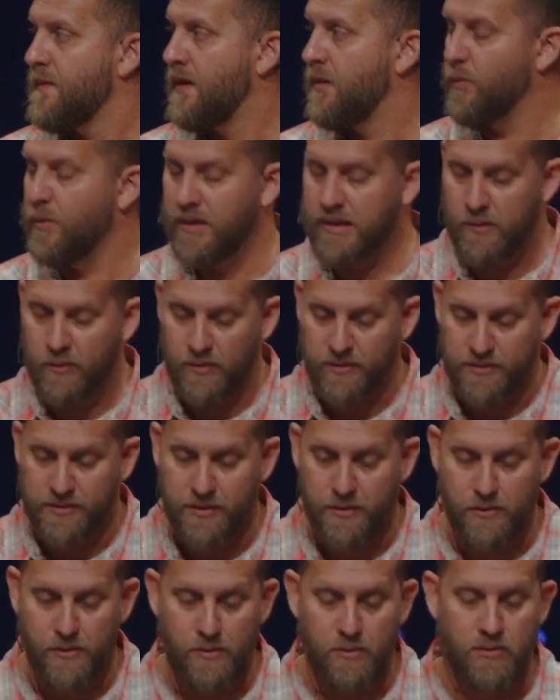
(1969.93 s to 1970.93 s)
and what he will
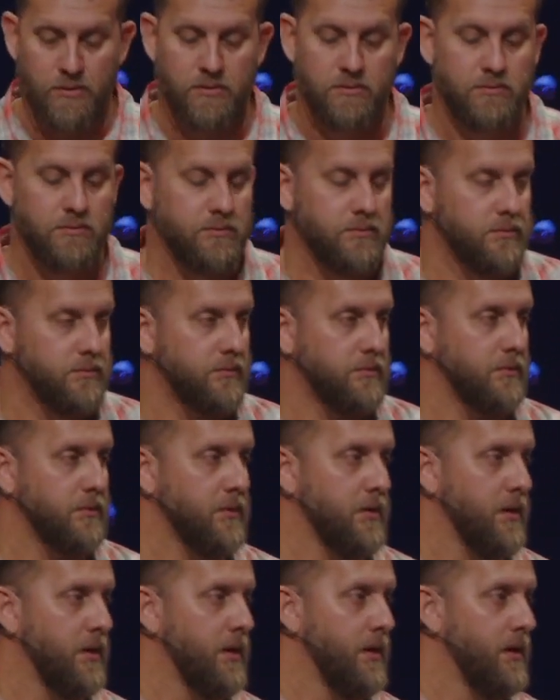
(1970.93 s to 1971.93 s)
do.
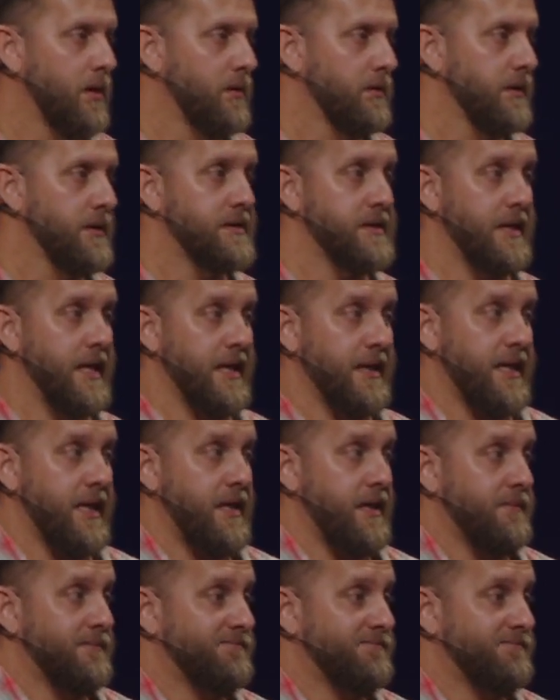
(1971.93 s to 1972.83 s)
Listen, I get it.